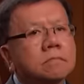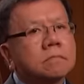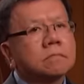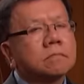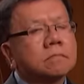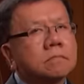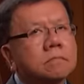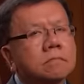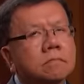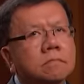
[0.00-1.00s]

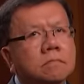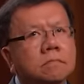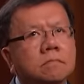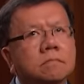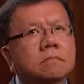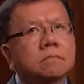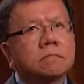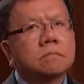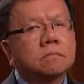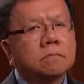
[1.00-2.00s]

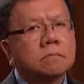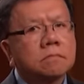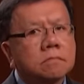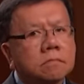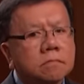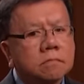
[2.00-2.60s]
No words are spoken by the person on screen.